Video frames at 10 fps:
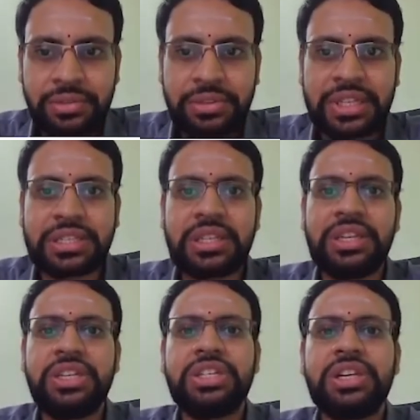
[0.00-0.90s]
That's the
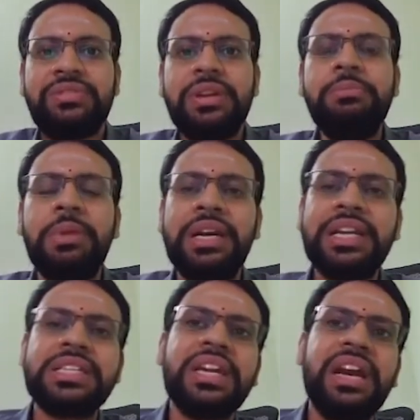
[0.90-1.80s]
initial one, but
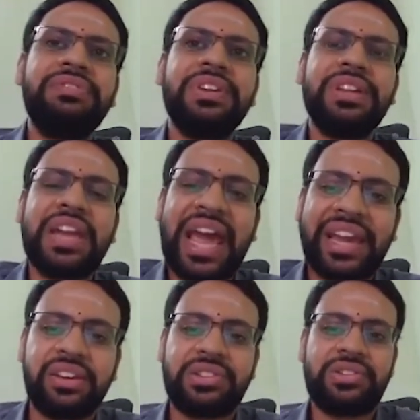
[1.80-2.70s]
it's not for the
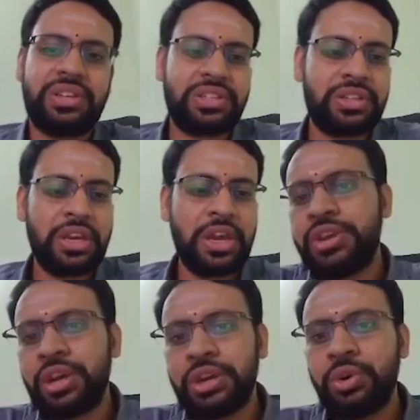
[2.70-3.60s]
diagnostics. You
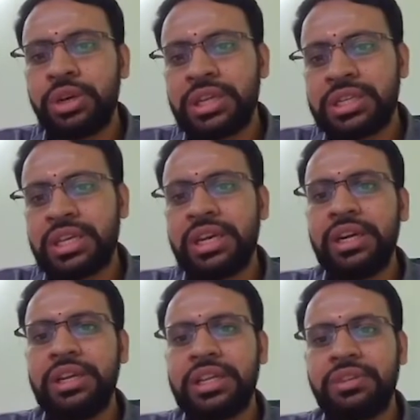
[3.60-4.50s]
can notice here
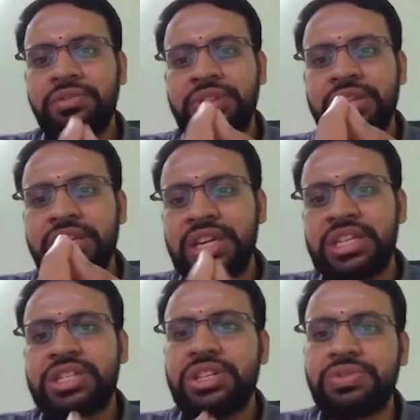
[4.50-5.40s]
that within the
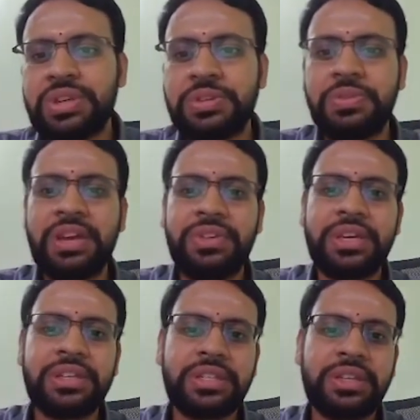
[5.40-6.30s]
next 25
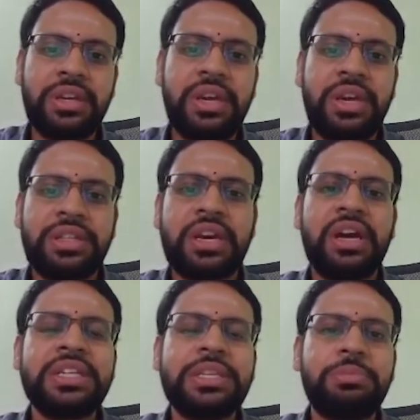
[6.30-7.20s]
years, the
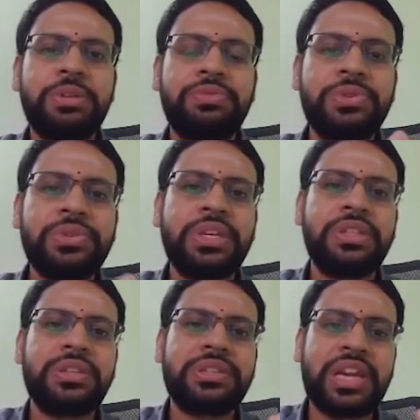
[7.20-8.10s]
concept of using
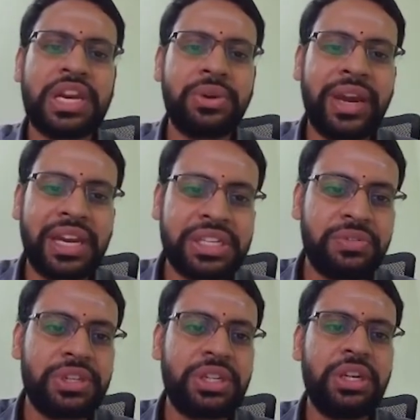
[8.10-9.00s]
this
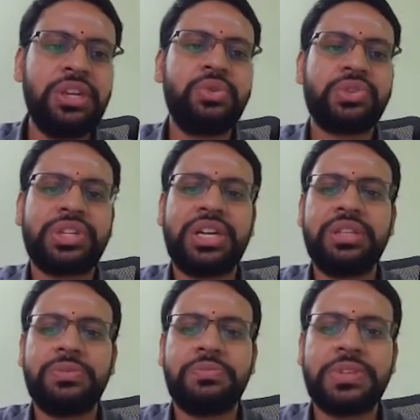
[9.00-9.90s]
radioactivity to study
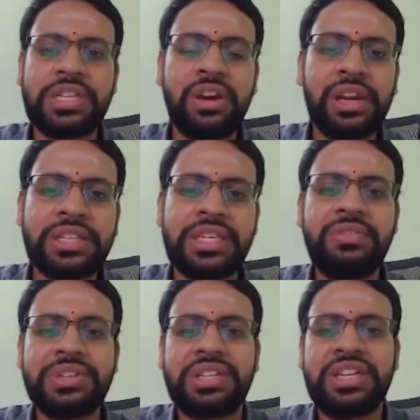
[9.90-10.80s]
the physiology
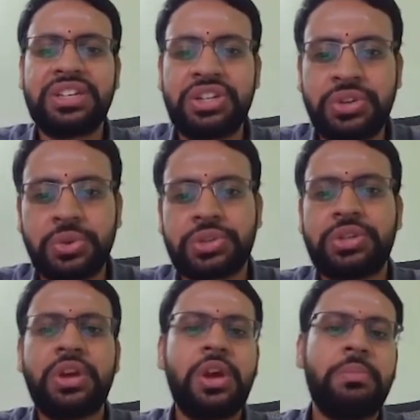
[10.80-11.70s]
was introduced
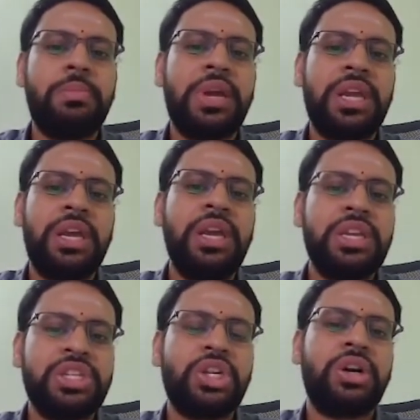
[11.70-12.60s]
by
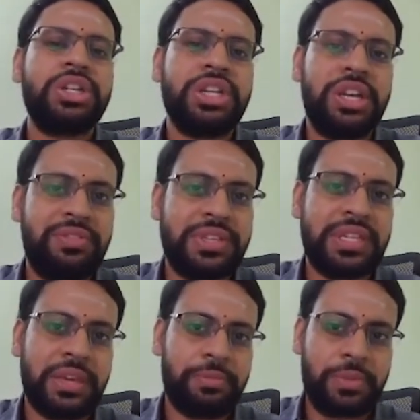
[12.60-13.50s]
George Heavisay.